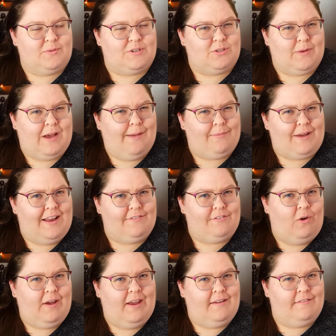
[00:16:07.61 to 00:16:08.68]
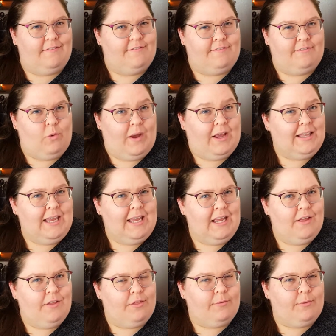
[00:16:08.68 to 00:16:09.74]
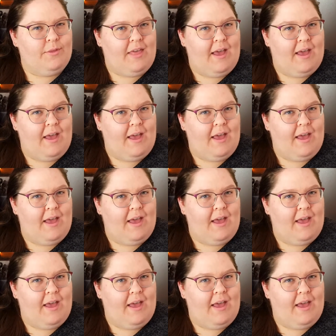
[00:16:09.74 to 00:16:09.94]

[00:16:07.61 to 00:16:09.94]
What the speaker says: which is why I'm kind of going quickly through